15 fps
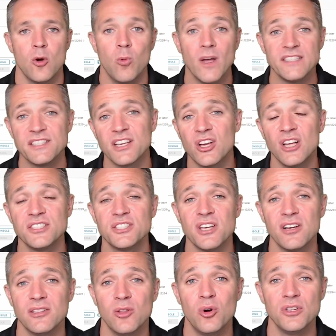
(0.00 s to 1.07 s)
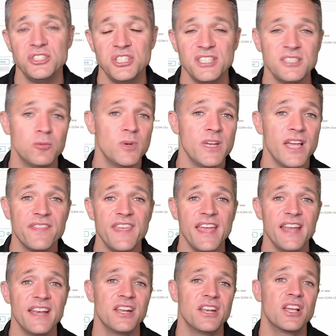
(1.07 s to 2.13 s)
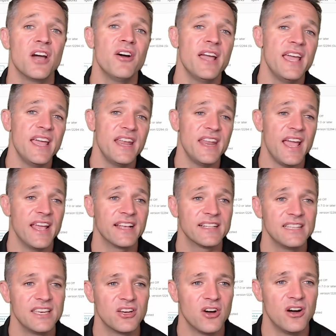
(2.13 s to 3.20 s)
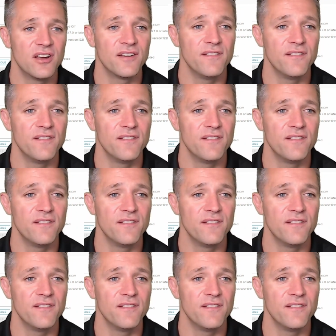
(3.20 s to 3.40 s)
Once the console launches, we are then going to go ahead and click on